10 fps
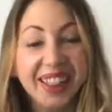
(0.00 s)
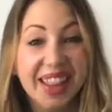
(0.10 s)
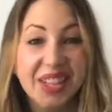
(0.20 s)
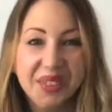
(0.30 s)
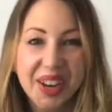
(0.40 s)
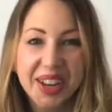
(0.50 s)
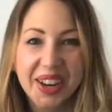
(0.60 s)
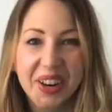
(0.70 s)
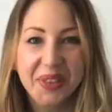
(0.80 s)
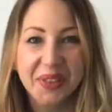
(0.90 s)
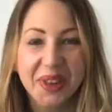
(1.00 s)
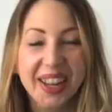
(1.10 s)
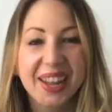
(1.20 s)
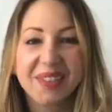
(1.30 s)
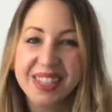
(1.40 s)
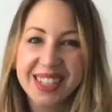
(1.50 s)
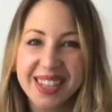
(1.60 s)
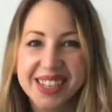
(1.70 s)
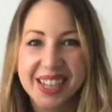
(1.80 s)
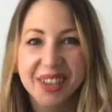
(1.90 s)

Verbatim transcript: Thanks for hanging out, everyone, and we'll see you next